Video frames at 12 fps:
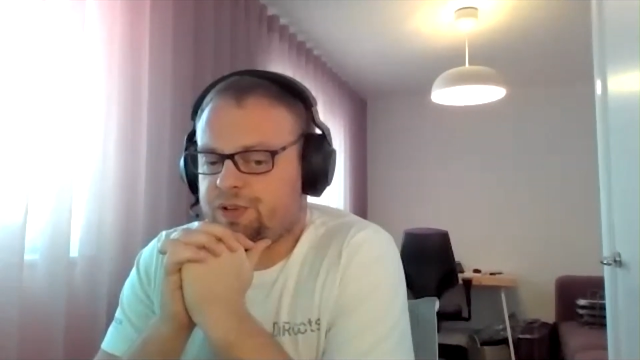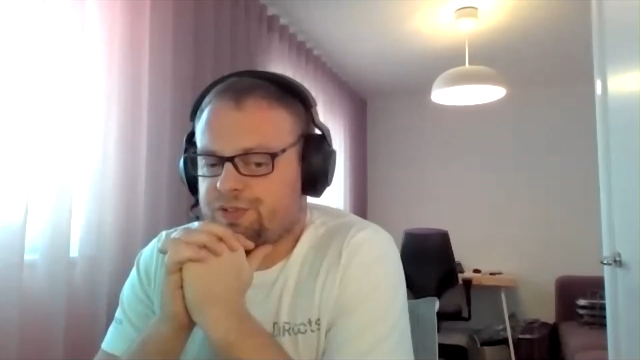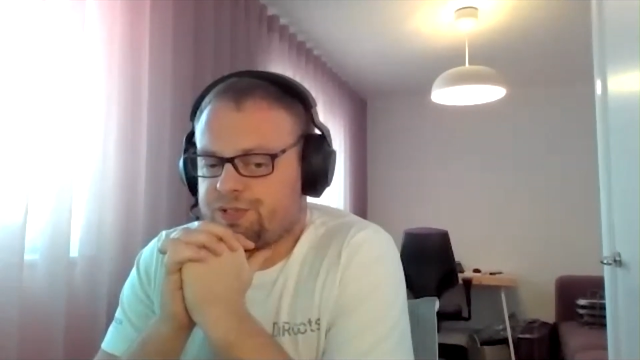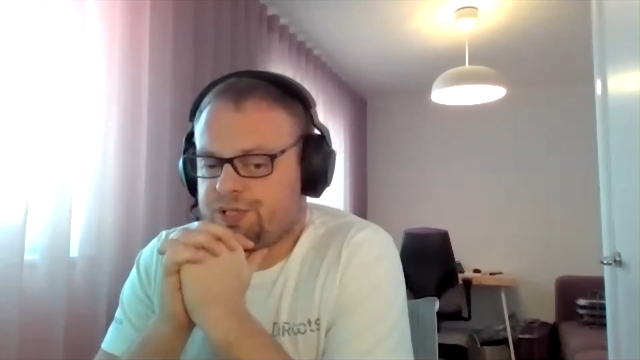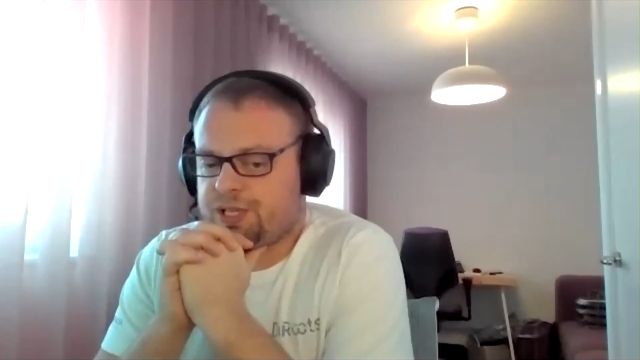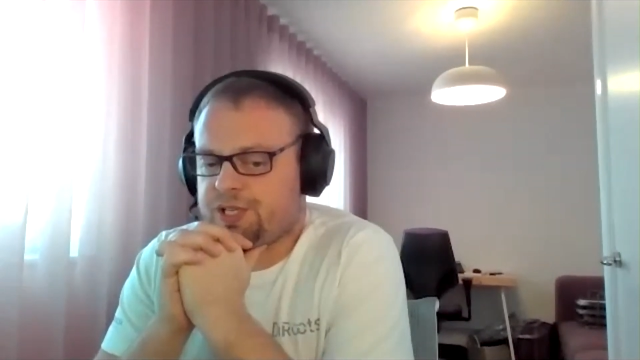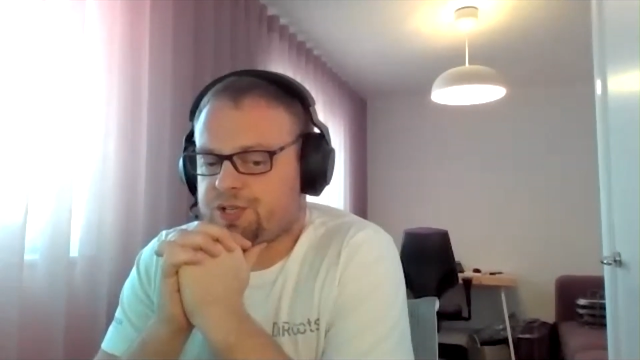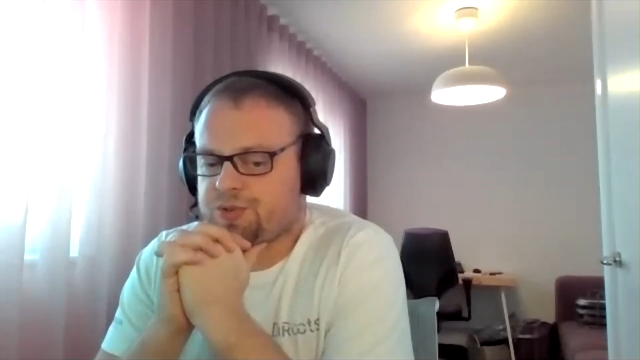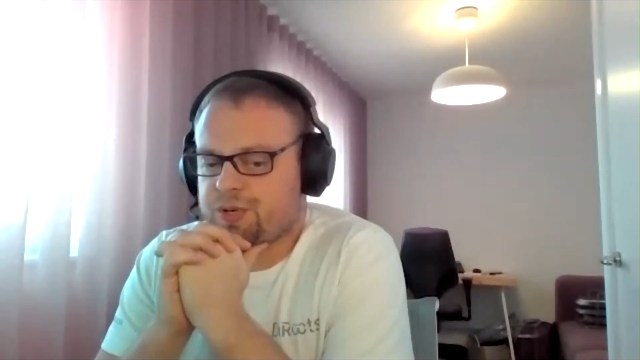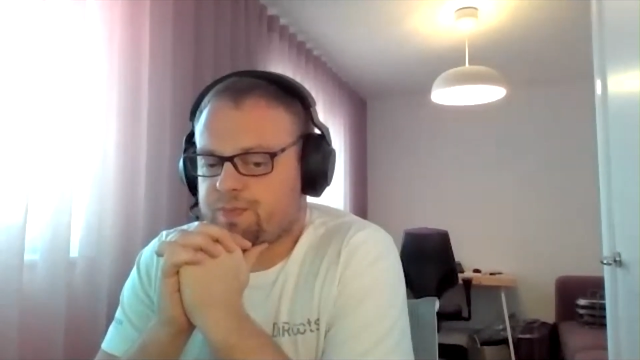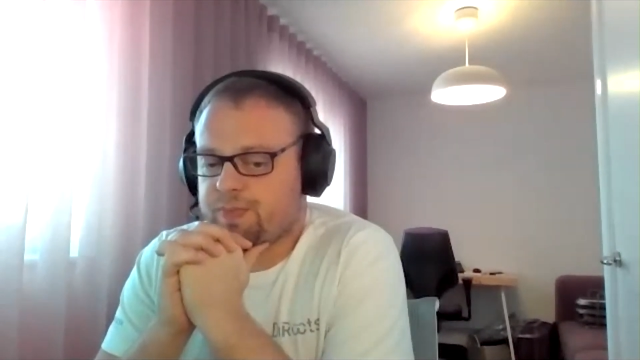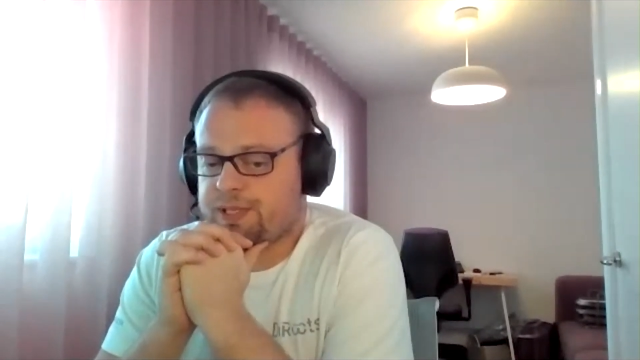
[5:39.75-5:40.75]
fields in the
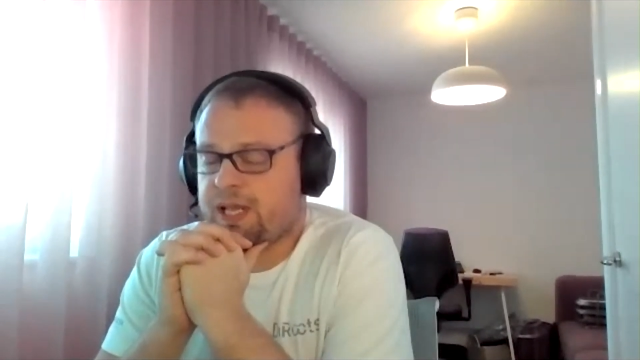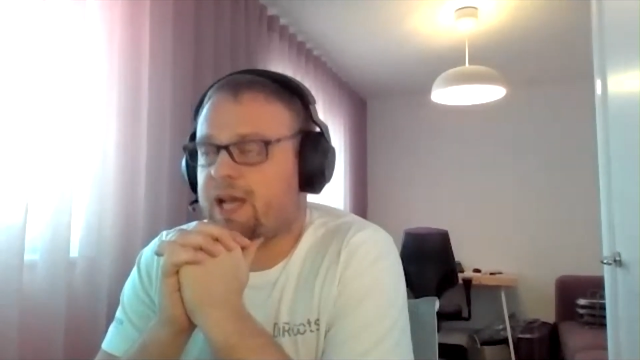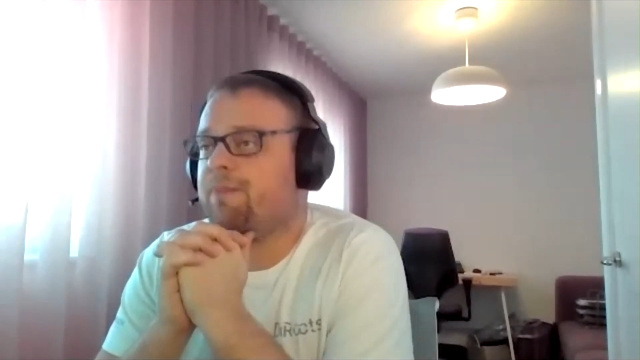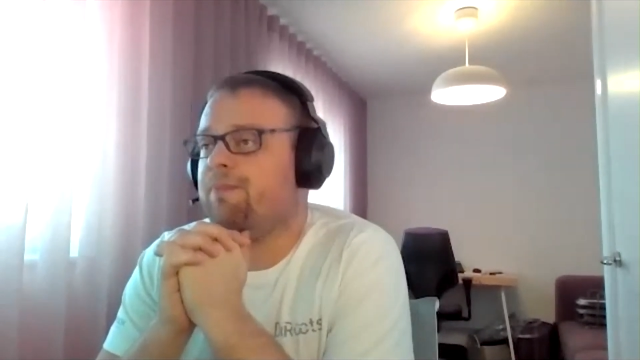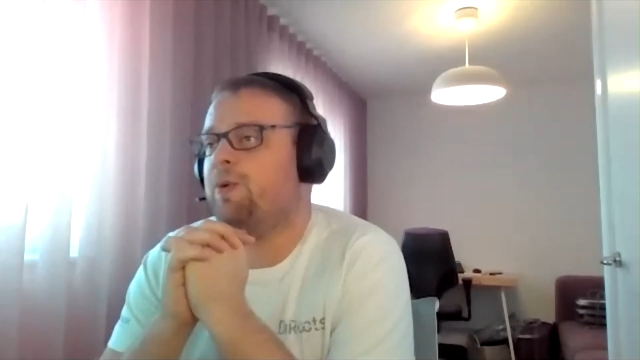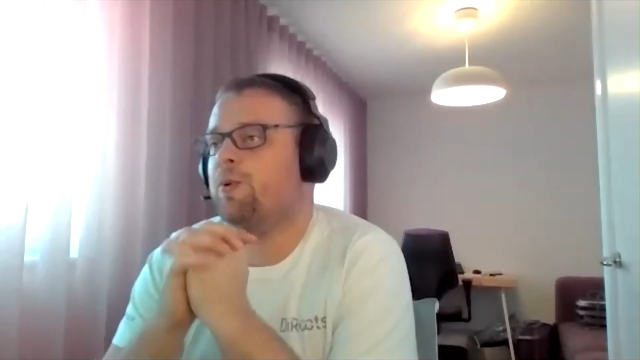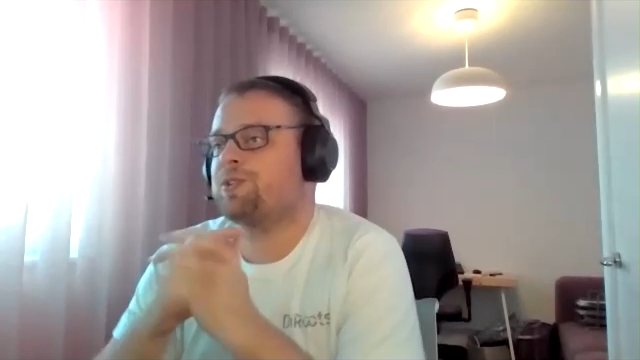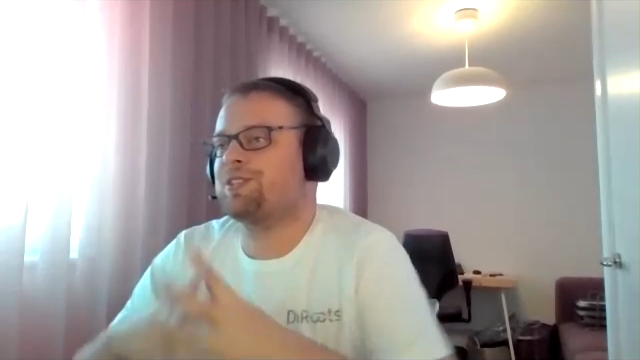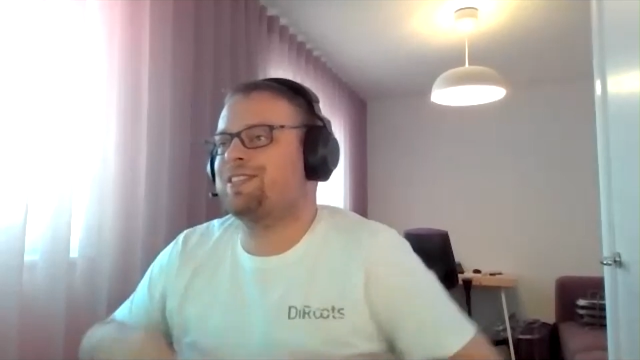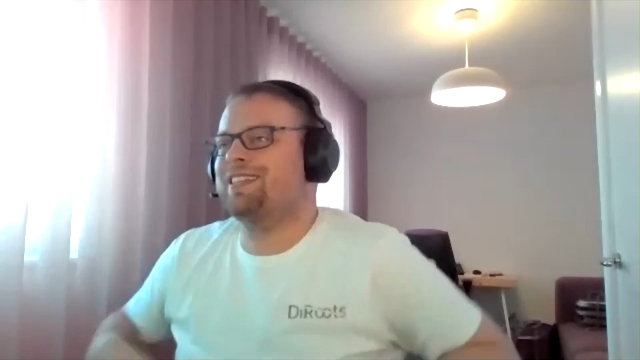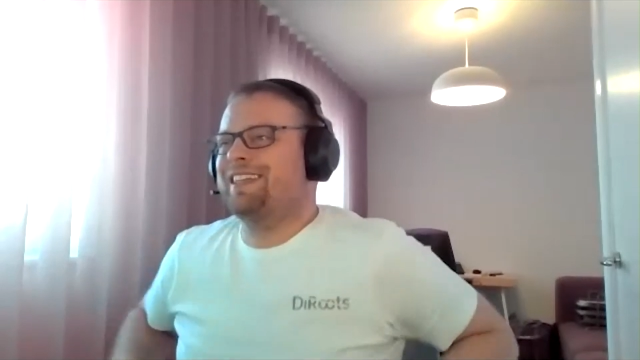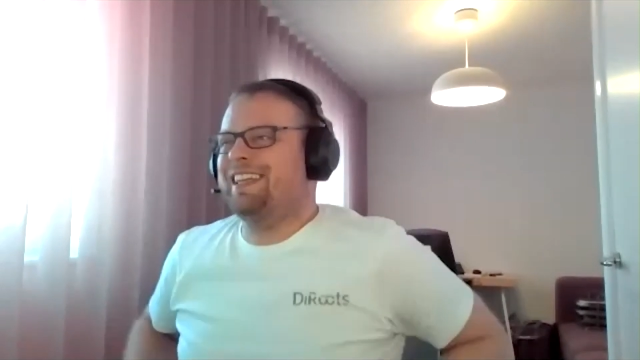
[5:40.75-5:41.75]
industry. But yeah, it was,
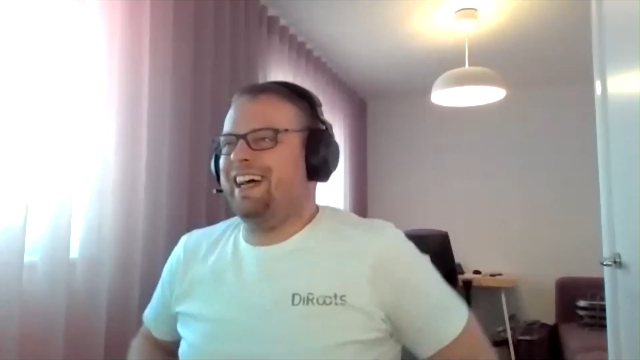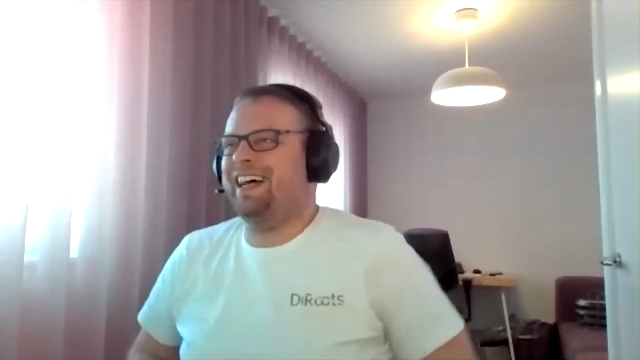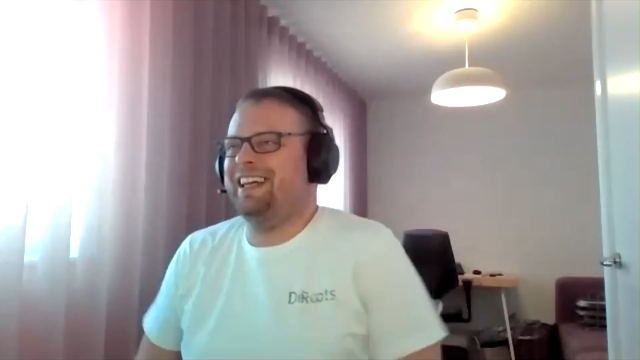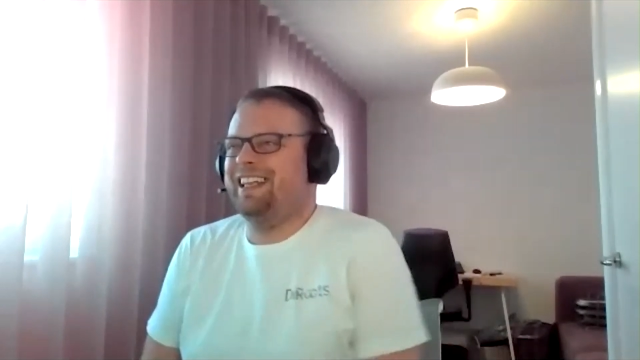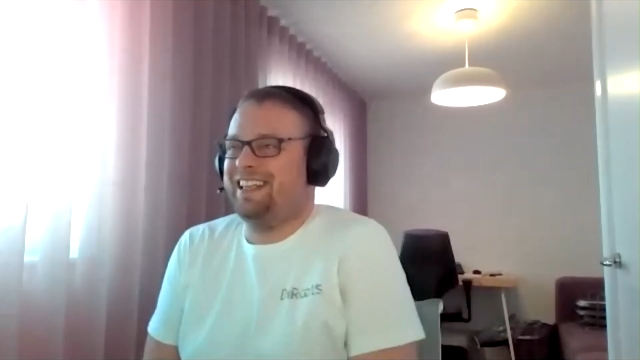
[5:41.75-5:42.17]
yeah.